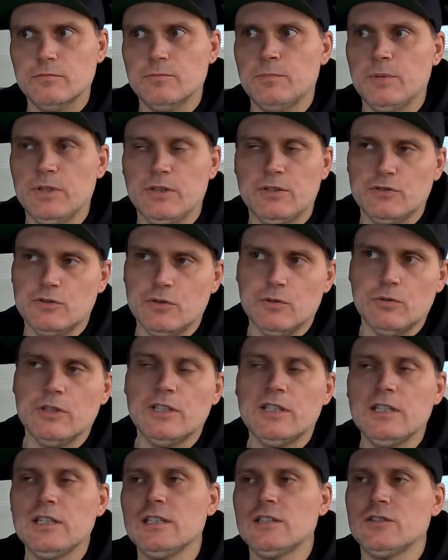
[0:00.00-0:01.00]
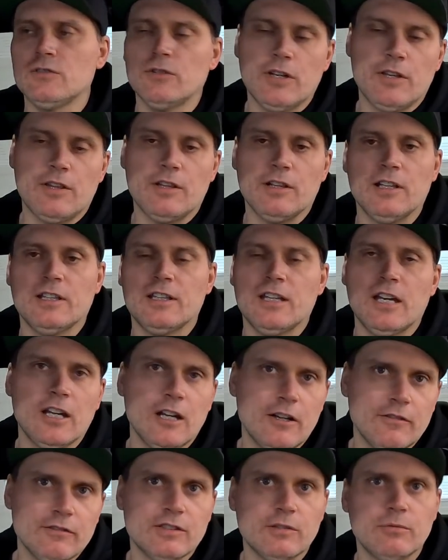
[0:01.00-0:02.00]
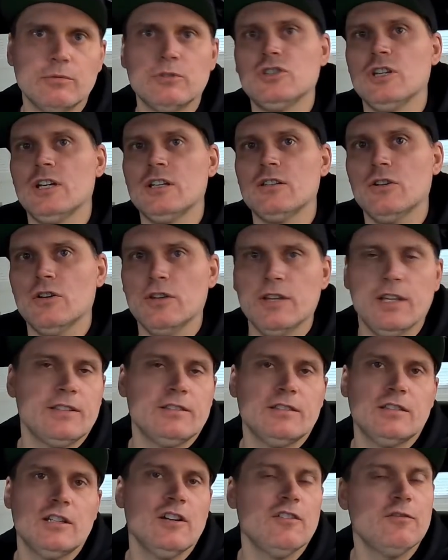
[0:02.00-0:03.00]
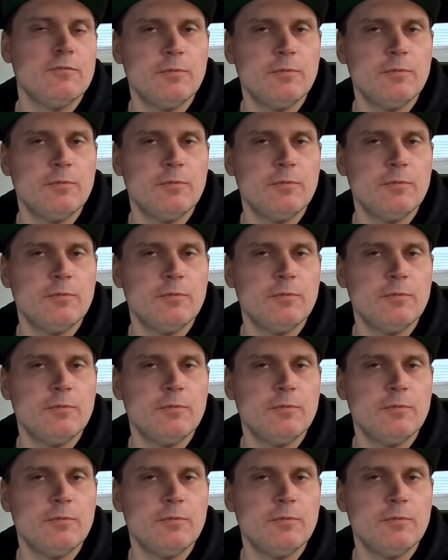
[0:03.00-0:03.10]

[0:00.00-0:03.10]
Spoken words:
But there's no leaks or anything like that. Obviously we checked all that stuff